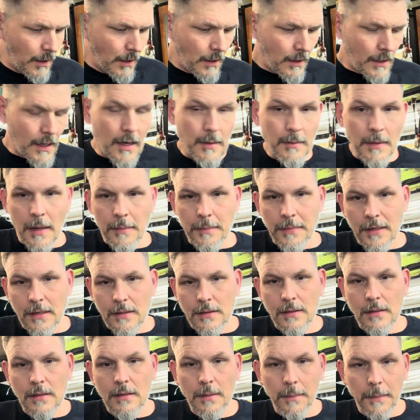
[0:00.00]
Not in my
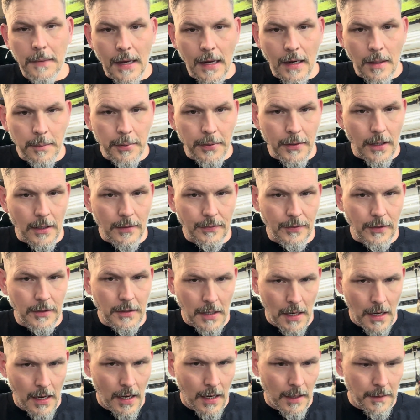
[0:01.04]
business. I'm kind of pressed for
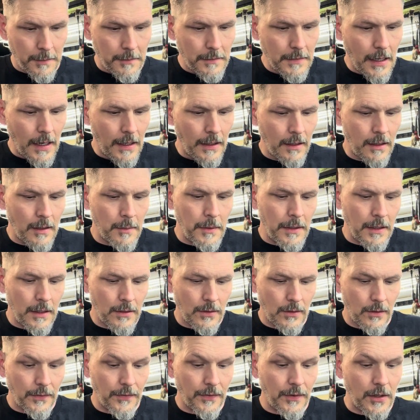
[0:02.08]
time. I need to be as
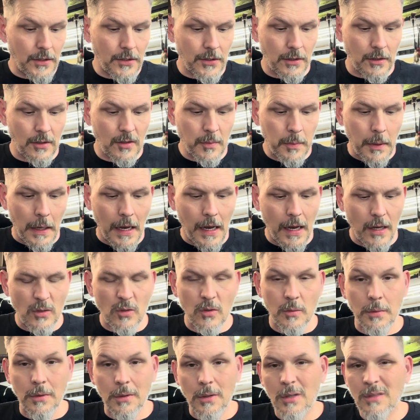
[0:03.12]
efficient as
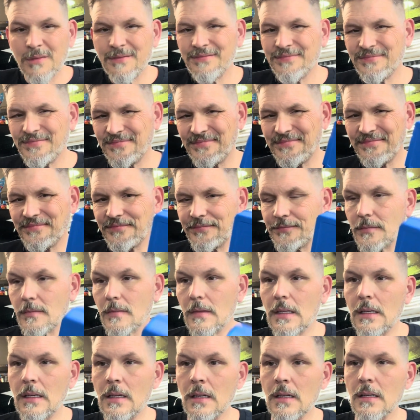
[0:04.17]
possible,
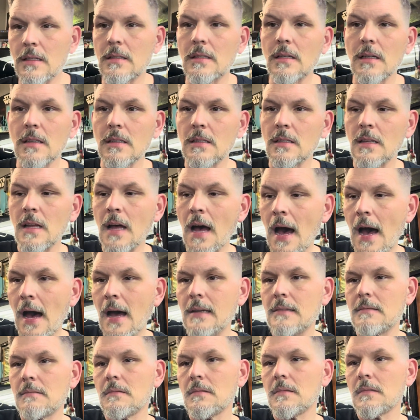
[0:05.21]
and this does not
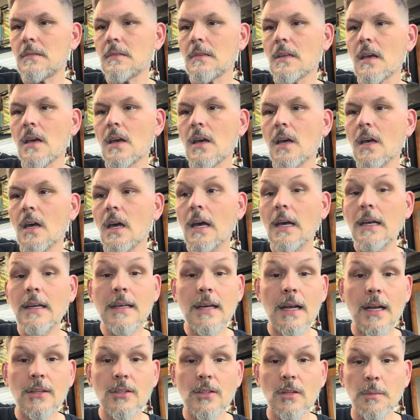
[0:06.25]

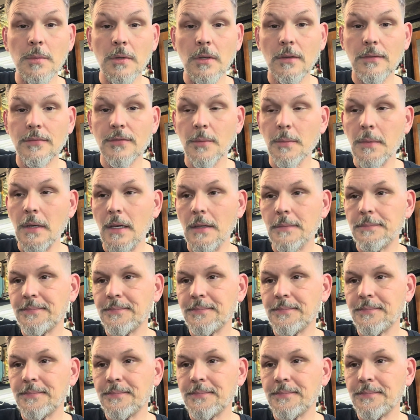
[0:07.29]
catch the bill for me.